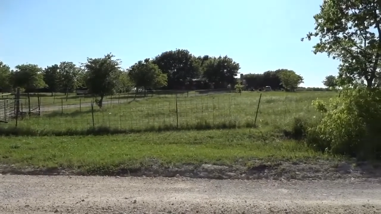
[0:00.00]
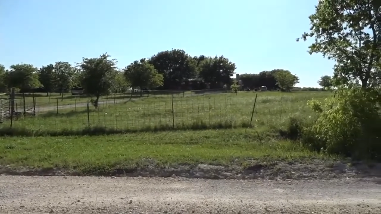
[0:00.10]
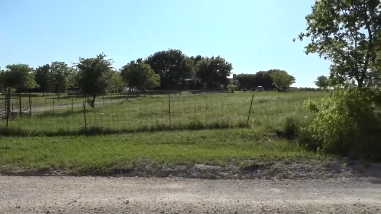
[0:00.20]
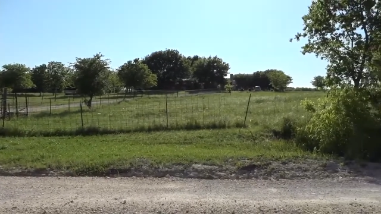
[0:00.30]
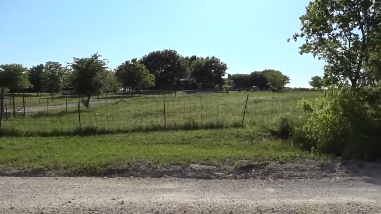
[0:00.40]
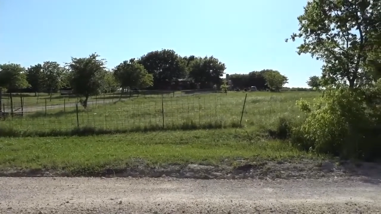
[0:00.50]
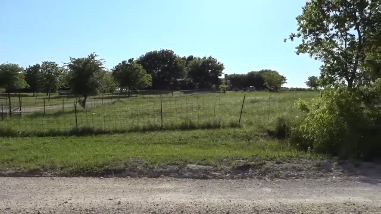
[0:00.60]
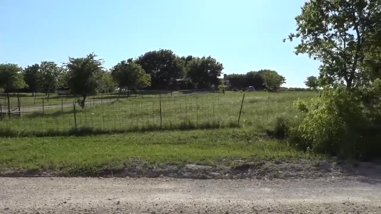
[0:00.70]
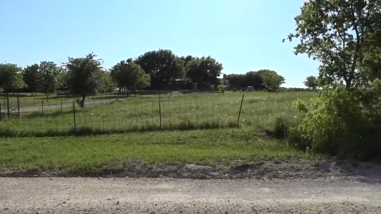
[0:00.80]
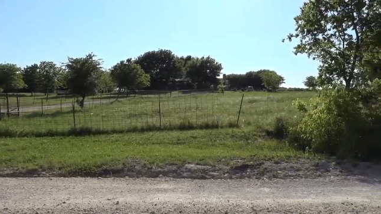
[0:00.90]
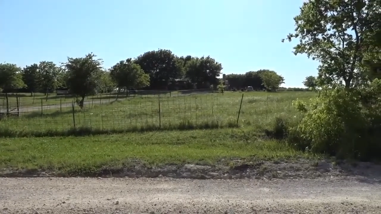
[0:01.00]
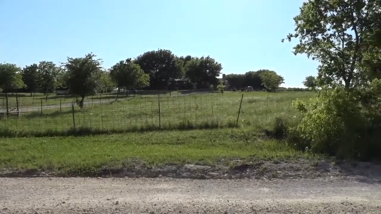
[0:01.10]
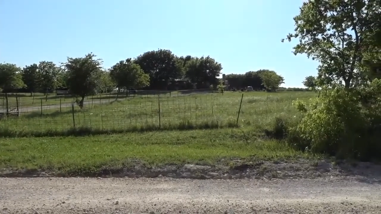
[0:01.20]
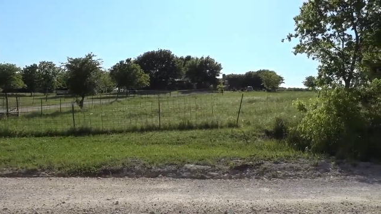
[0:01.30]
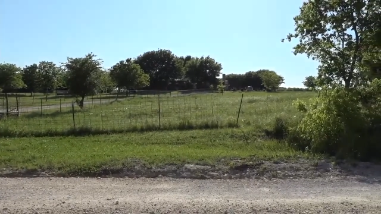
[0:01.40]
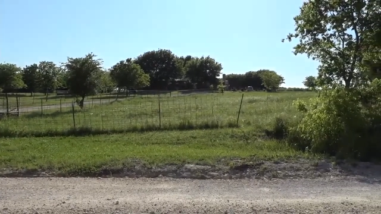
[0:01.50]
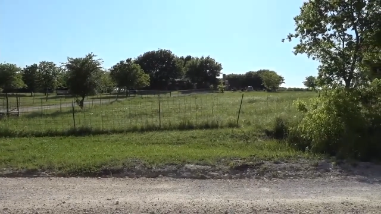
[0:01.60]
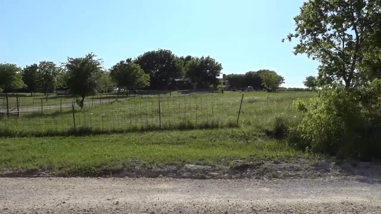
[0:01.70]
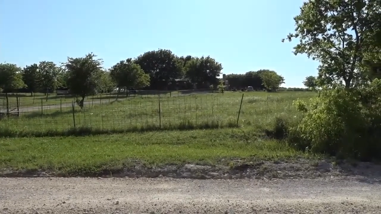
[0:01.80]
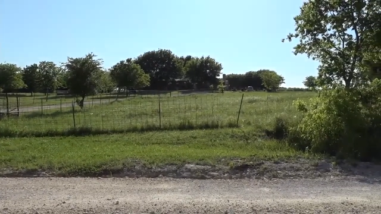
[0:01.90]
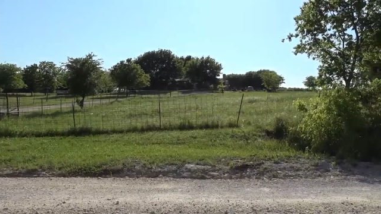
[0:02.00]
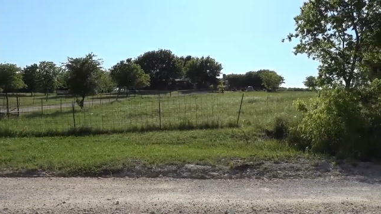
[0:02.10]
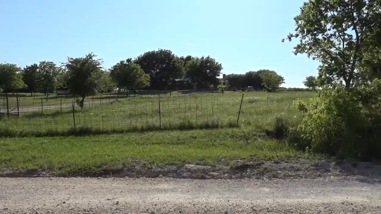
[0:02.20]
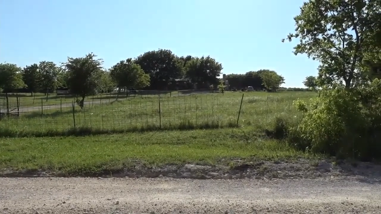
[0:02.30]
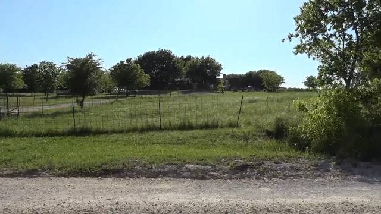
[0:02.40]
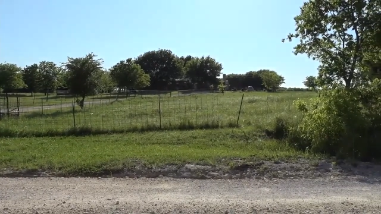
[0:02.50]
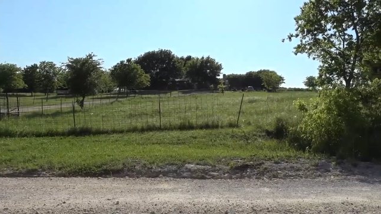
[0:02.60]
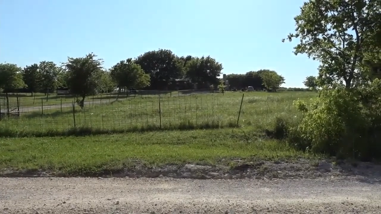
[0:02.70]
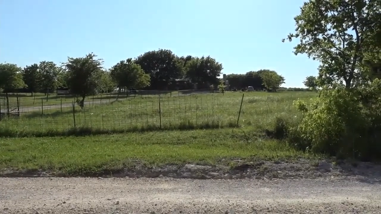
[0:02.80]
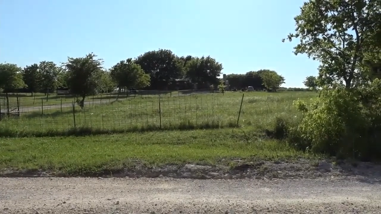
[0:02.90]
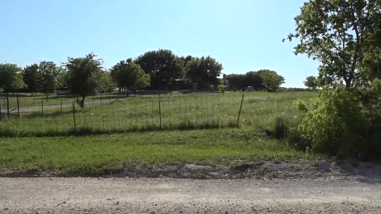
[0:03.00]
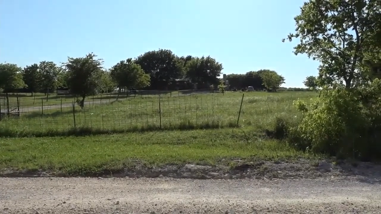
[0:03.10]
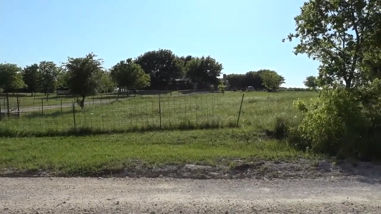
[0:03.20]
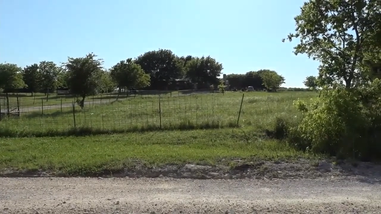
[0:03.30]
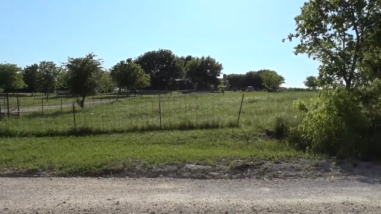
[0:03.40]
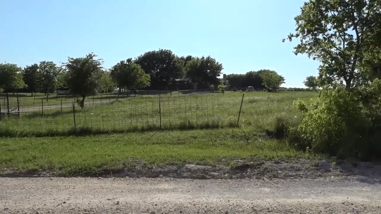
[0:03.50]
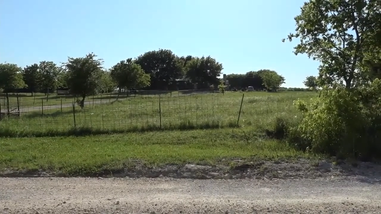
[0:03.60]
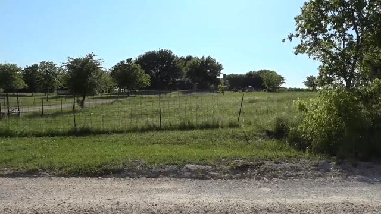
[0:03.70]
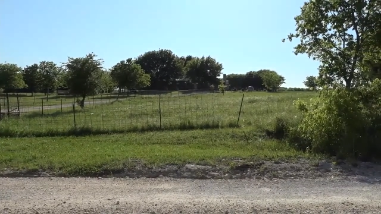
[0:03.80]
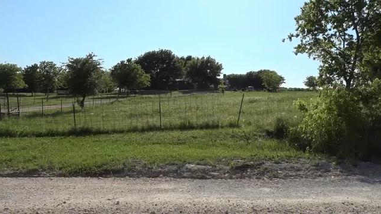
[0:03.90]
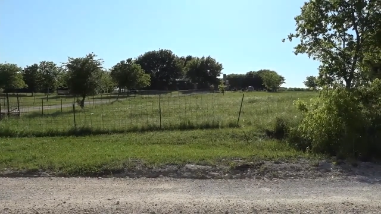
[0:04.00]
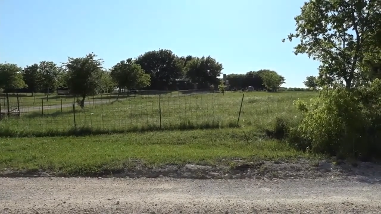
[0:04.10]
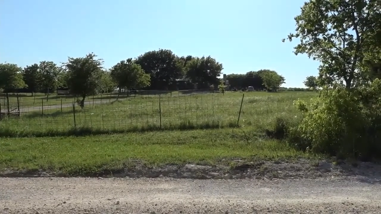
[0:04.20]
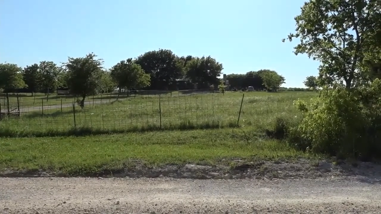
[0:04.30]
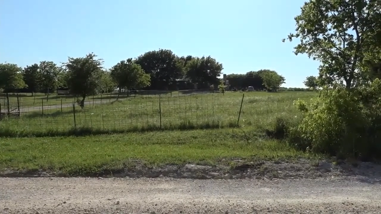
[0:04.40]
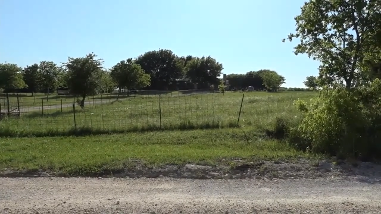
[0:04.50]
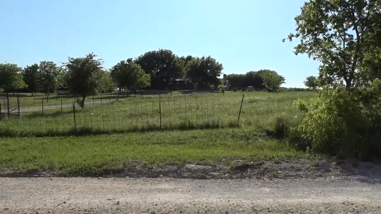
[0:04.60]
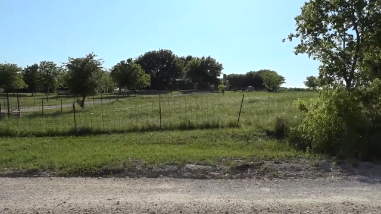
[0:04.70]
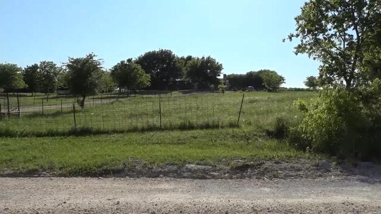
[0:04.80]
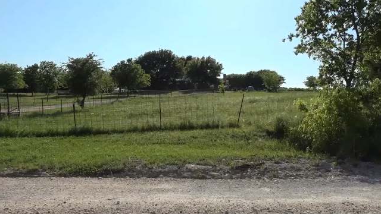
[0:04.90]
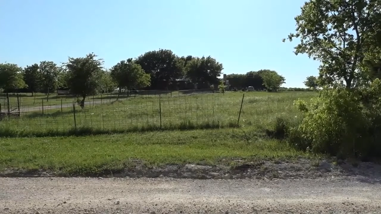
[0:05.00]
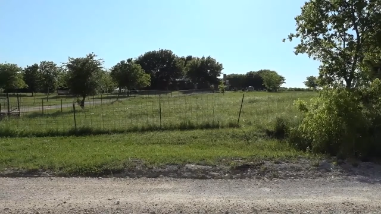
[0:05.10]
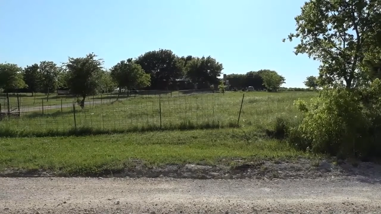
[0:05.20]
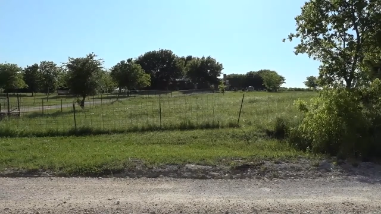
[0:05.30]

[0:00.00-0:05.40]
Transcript: Nobody's mouth can be seen.